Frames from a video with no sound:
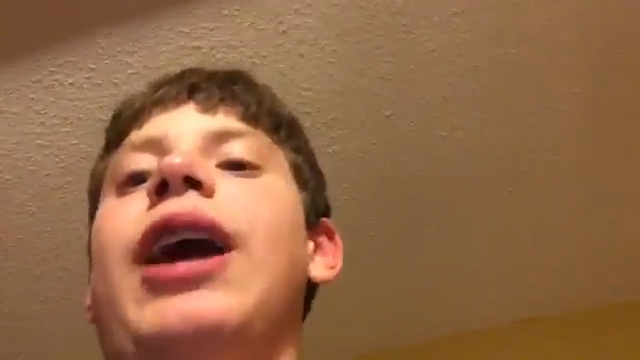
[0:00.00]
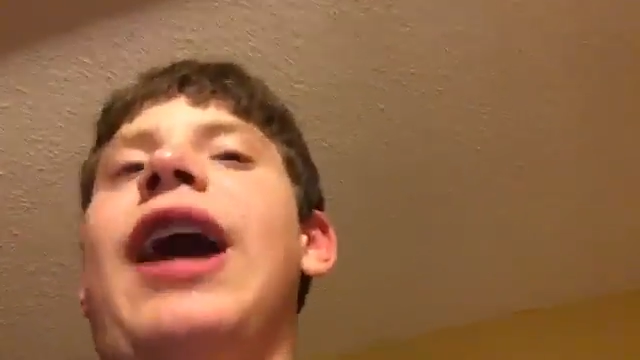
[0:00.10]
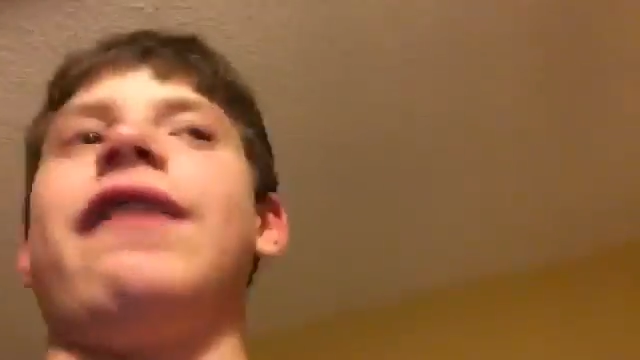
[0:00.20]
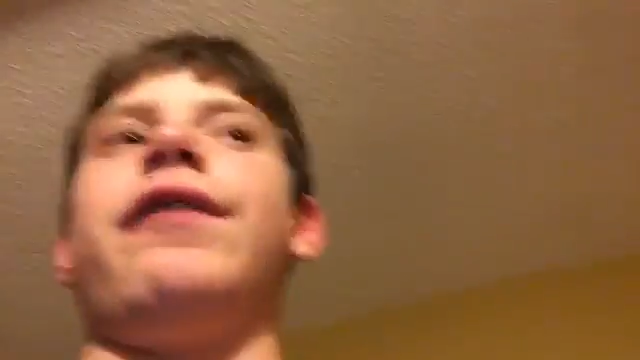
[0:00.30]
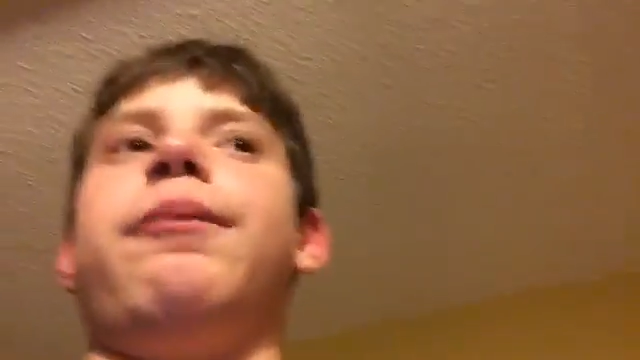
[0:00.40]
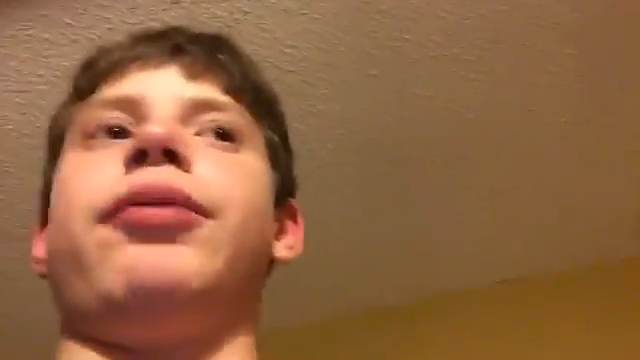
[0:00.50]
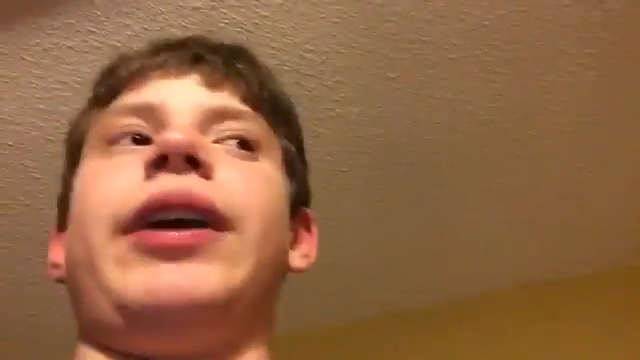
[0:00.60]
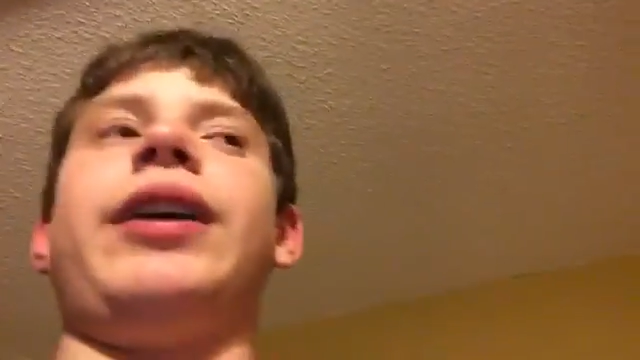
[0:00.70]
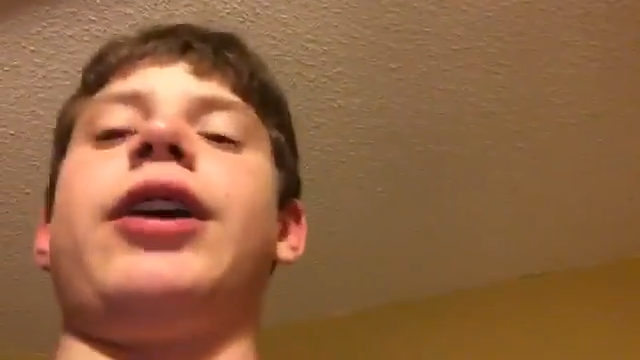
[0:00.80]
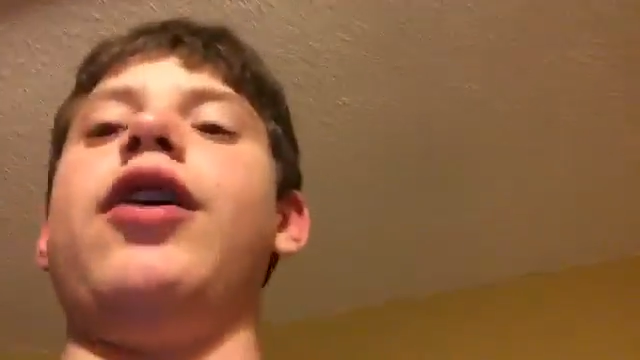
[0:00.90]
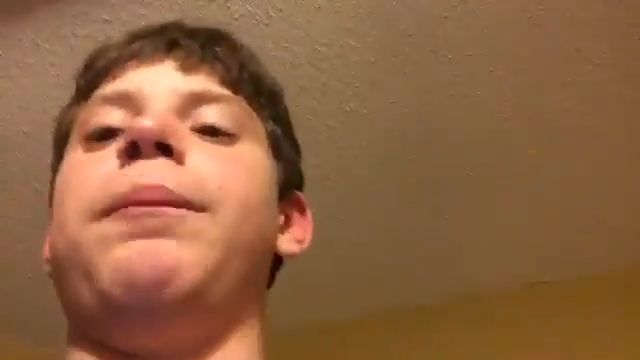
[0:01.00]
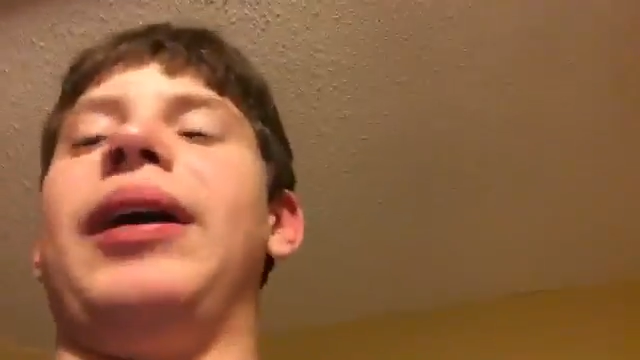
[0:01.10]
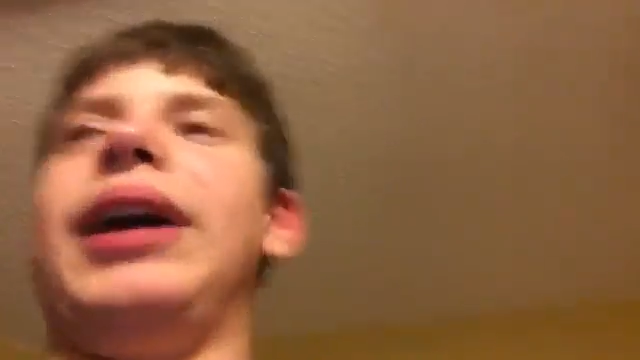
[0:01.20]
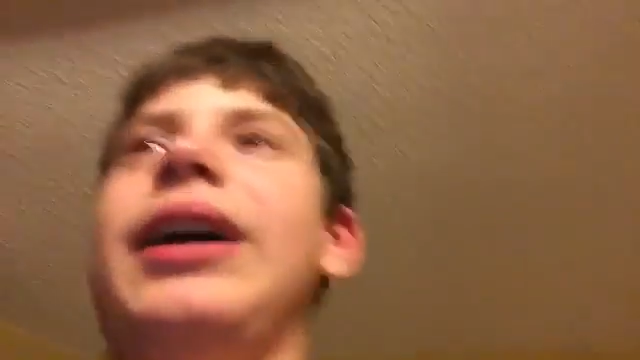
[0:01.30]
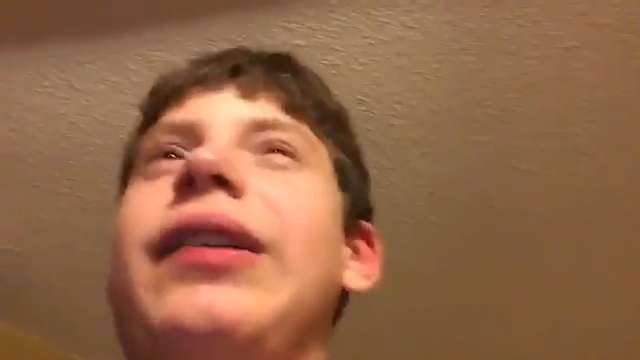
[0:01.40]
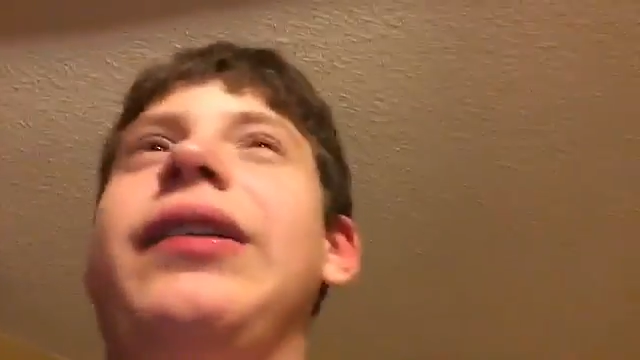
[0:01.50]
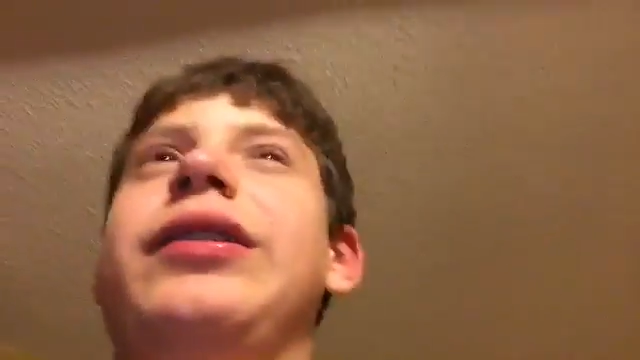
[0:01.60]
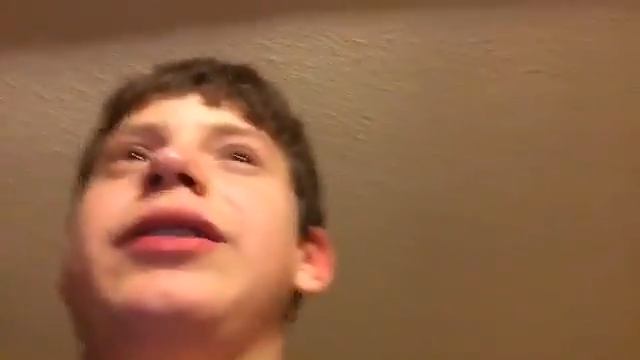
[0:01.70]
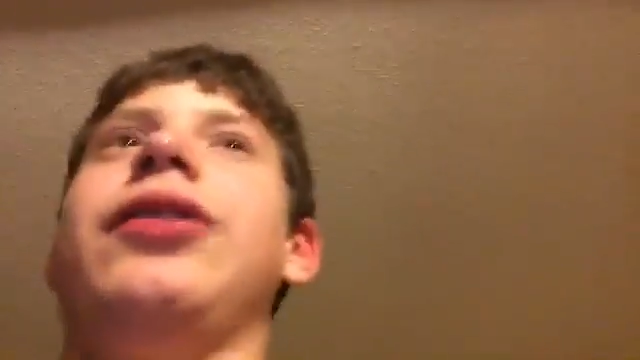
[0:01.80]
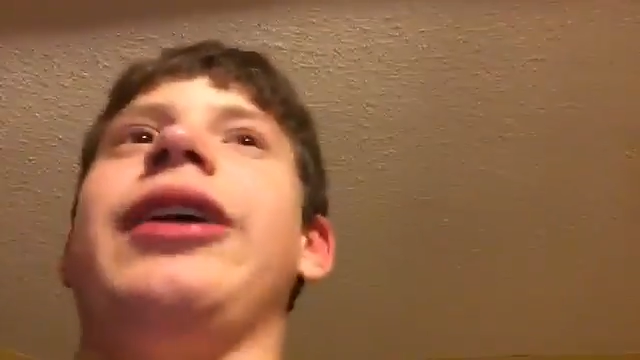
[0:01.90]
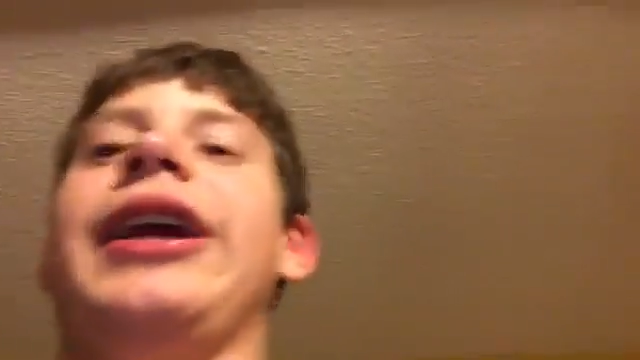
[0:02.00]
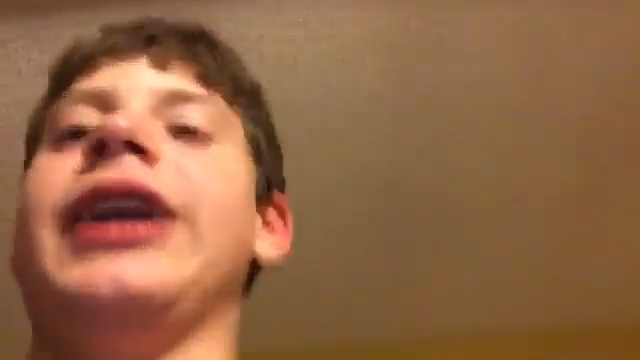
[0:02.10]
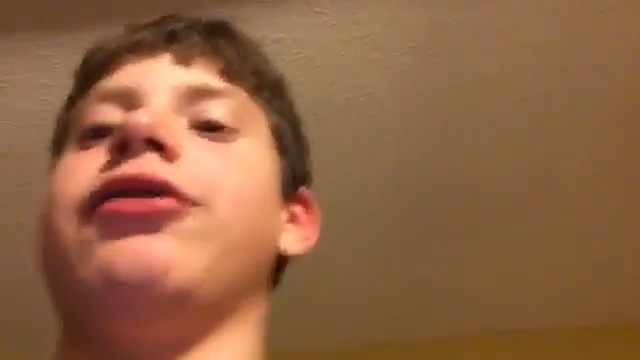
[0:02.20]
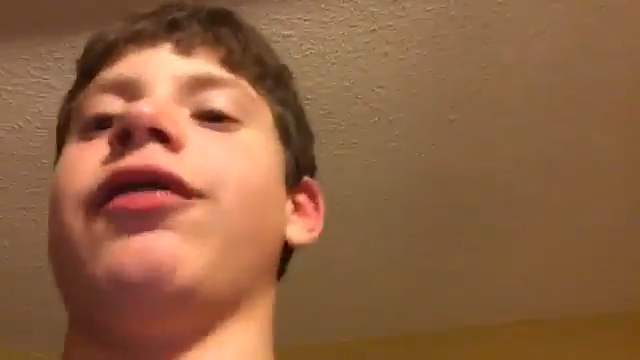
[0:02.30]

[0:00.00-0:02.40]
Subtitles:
we have Koopa doing his